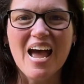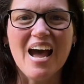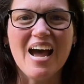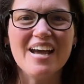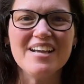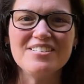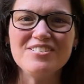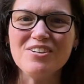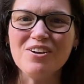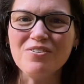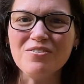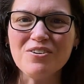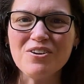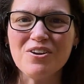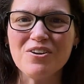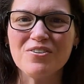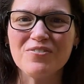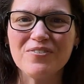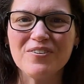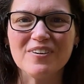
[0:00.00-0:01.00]
I don't
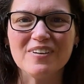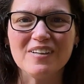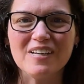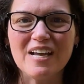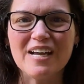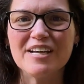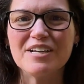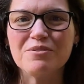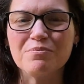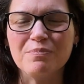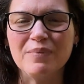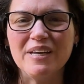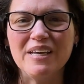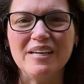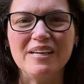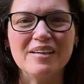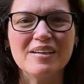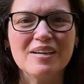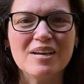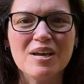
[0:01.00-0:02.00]
know if you're like
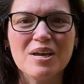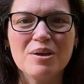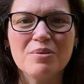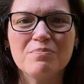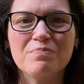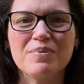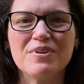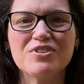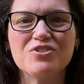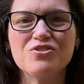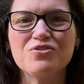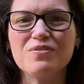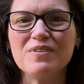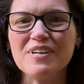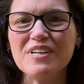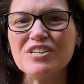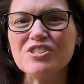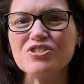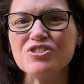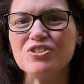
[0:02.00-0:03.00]
me, but
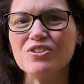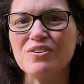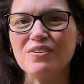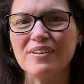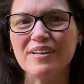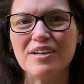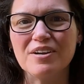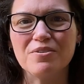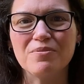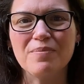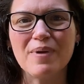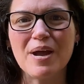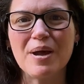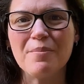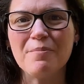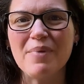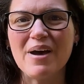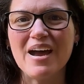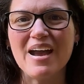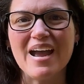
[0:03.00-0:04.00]
traditionally
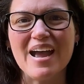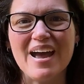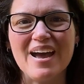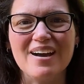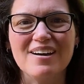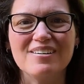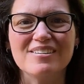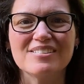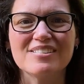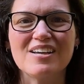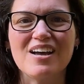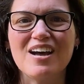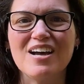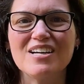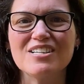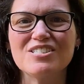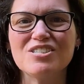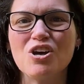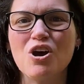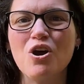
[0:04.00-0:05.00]
around my house,
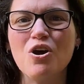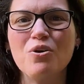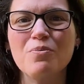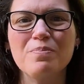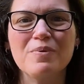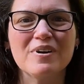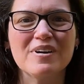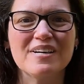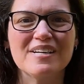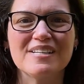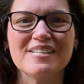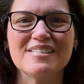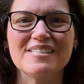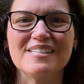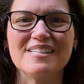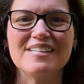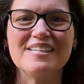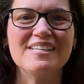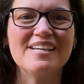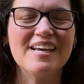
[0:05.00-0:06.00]
October is
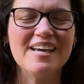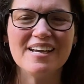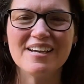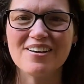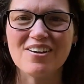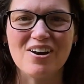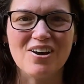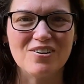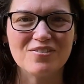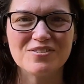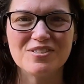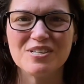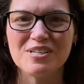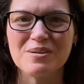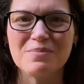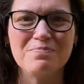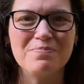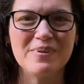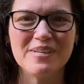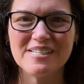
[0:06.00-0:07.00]
the kickoff to
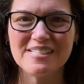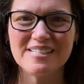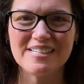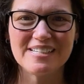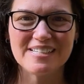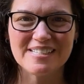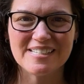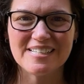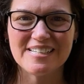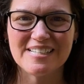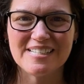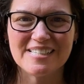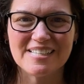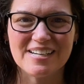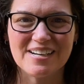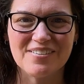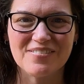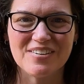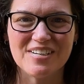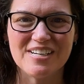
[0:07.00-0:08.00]
the busiest
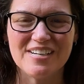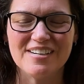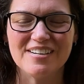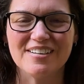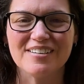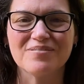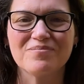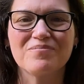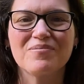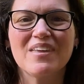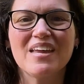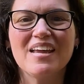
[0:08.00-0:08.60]
season of the year.